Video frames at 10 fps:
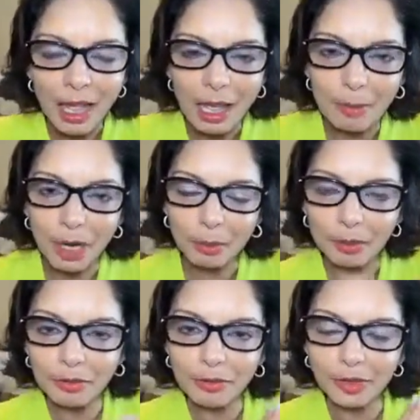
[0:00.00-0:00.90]
am I
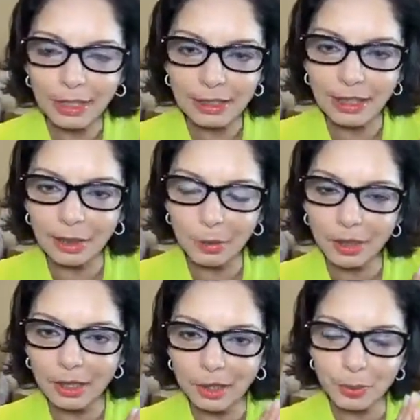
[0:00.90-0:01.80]
reflecting
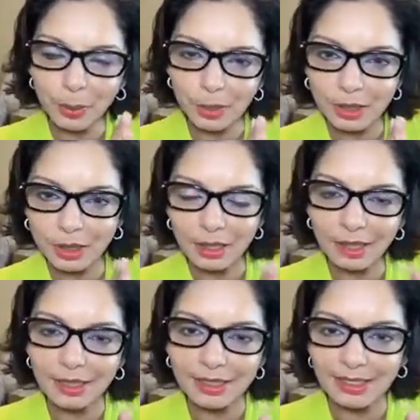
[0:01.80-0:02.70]
what this person
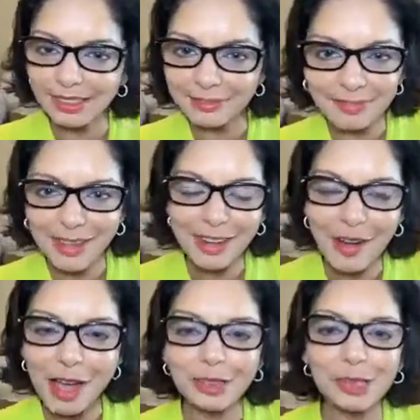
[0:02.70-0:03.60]
is,
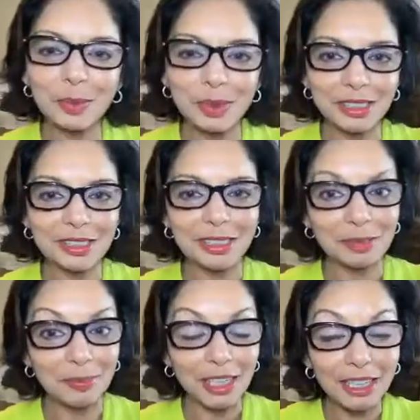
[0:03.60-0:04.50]
how this person is
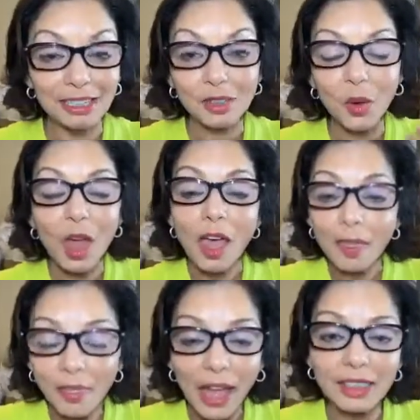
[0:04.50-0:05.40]
being? And so
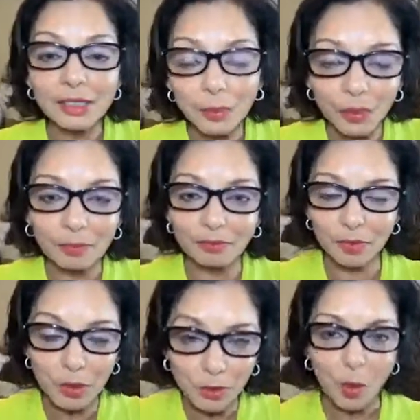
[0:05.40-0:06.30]
that's
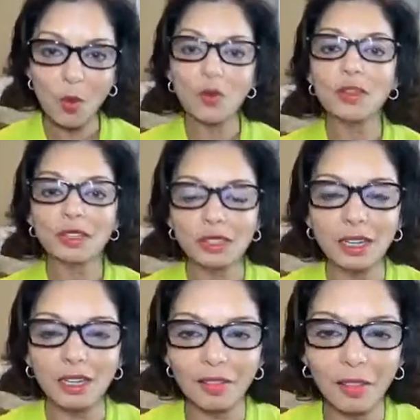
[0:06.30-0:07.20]
what drove this
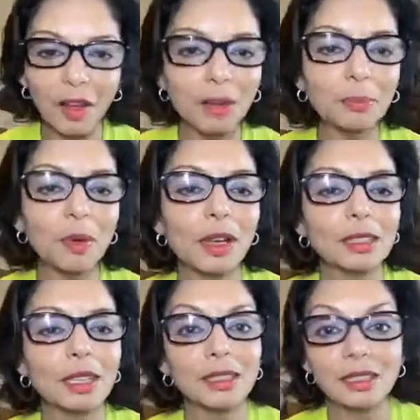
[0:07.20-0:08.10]
kind of thought
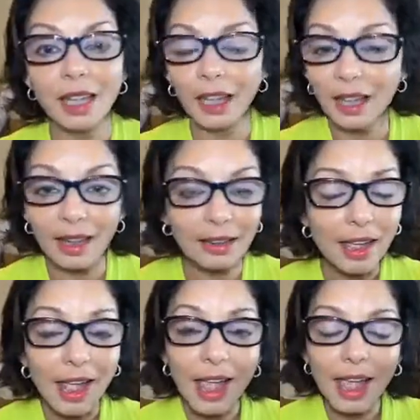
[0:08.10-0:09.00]
process and
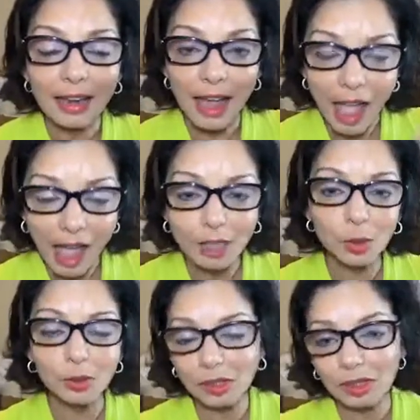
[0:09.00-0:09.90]
an
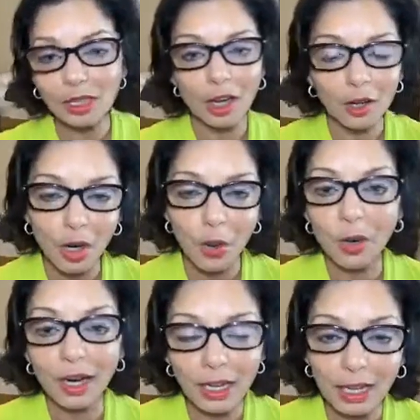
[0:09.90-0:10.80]
actual scenario
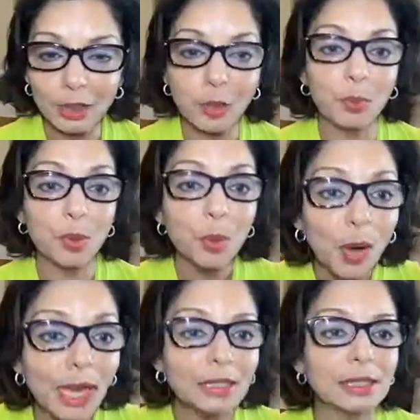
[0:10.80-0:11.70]
where I can get to
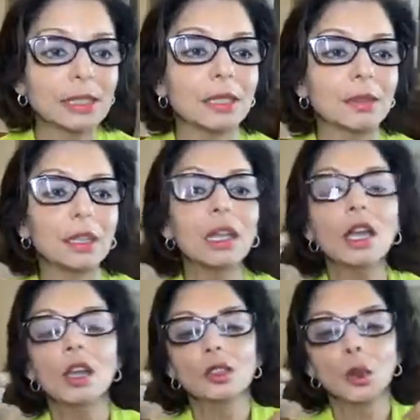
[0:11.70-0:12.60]
practice it, right?
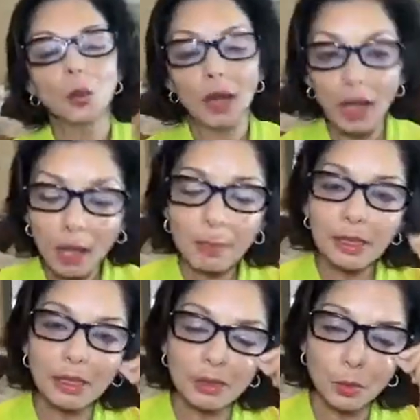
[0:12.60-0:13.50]
So what happens